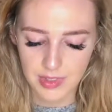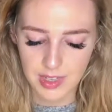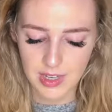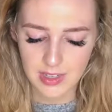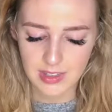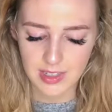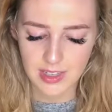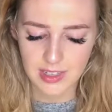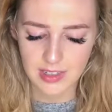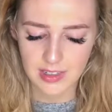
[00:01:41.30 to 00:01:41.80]

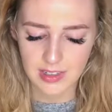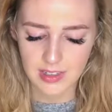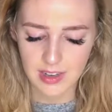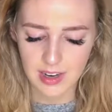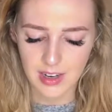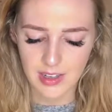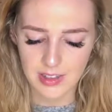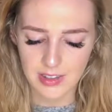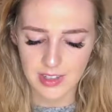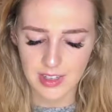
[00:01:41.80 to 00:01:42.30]
And then
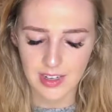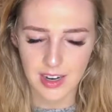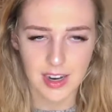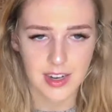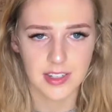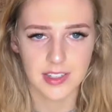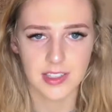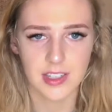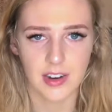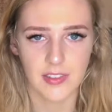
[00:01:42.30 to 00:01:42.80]
I think I
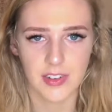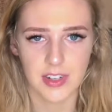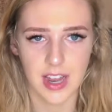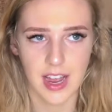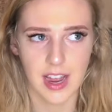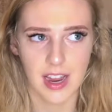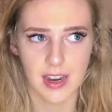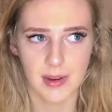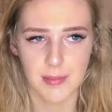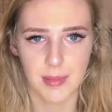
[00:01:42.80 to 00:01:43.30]
discovered
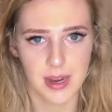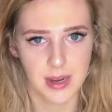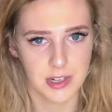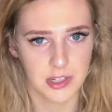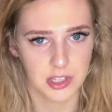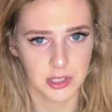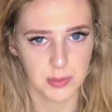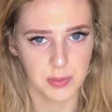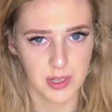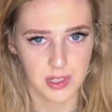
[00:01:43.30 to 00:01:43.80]
I might
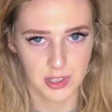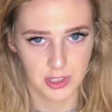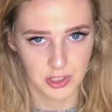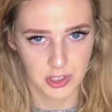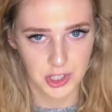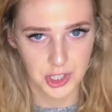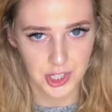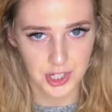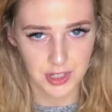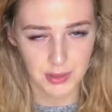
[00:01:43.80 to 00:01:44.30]
just be
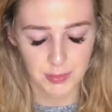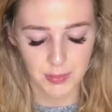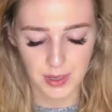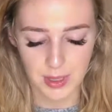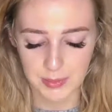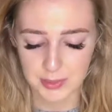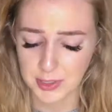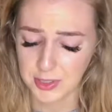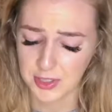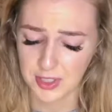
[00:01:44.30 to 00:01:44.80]
allergic, but
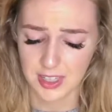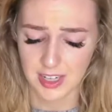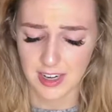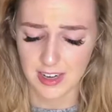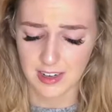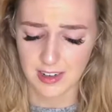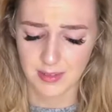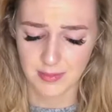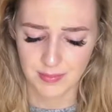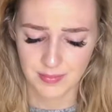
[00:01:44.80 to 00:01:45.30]
I'm still gonna
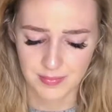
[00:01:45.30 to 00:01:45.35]
eat it.